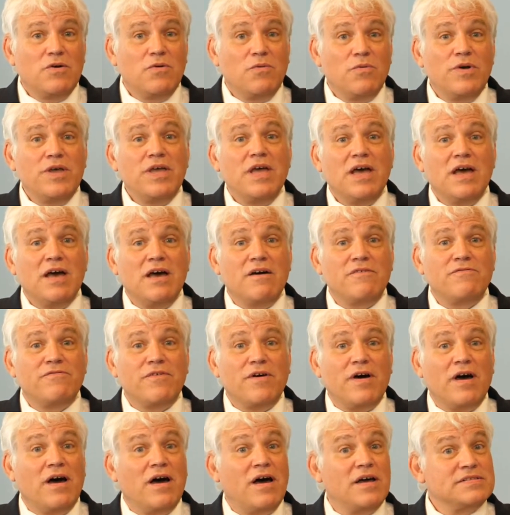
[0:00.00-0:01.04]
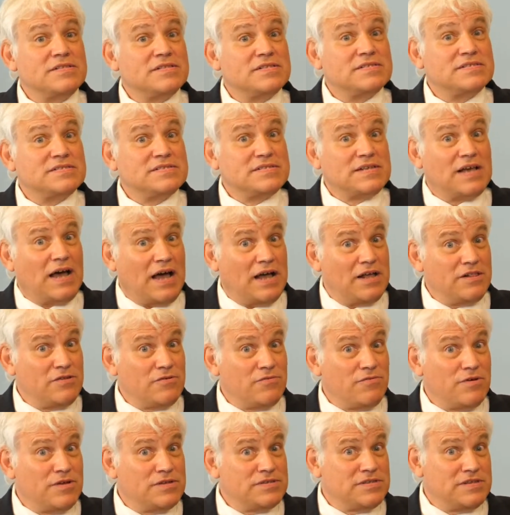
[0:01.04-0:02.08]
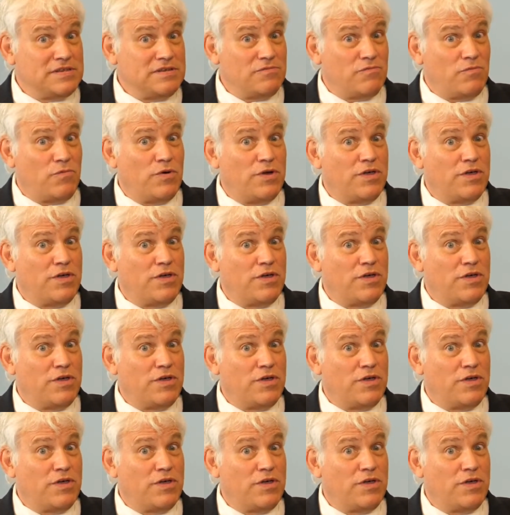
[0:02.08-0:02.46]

We have uh, Tyler Runte